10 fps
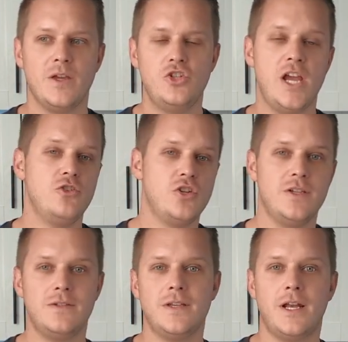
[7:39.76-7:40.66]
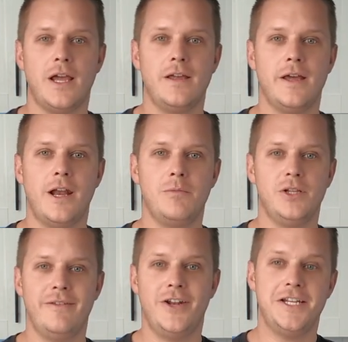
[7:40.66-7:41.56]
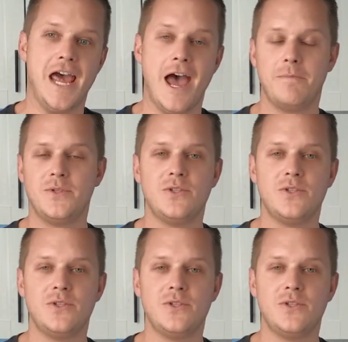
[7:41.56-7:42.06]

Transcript: changes, and I believe it adapts.